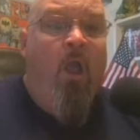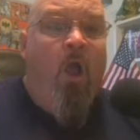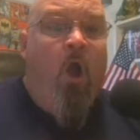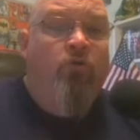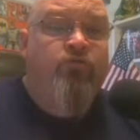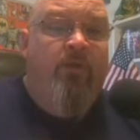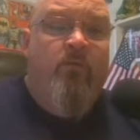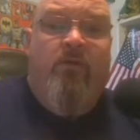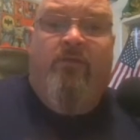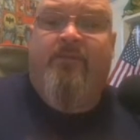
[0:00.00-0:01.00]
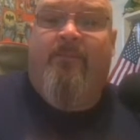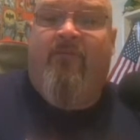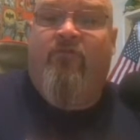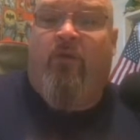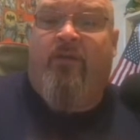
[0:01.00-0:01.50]
Also, anyone else that may
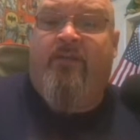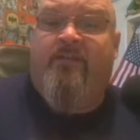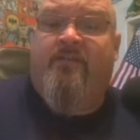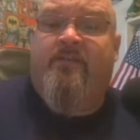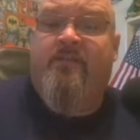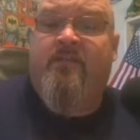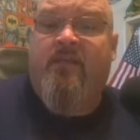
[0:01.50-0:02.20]
have joined us